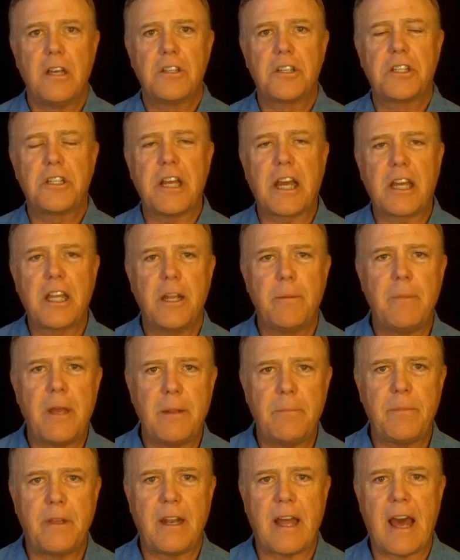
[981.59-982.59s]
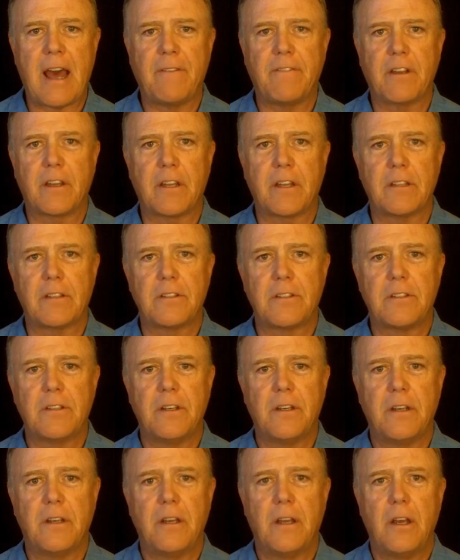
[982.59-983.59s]
Second Amendment
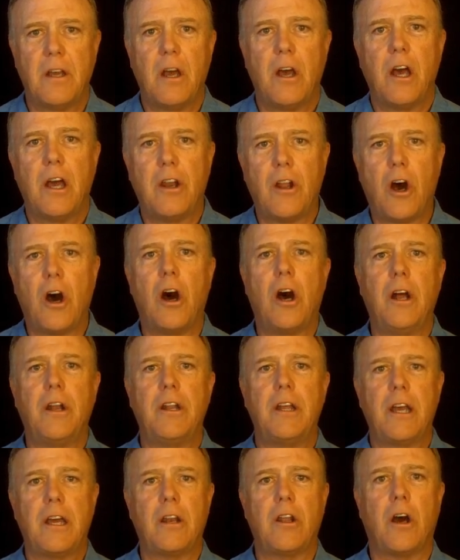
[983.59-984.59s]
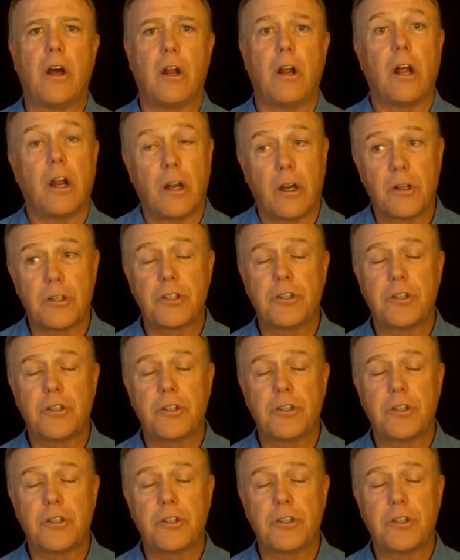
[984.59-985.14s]
advocates, and on and on and on.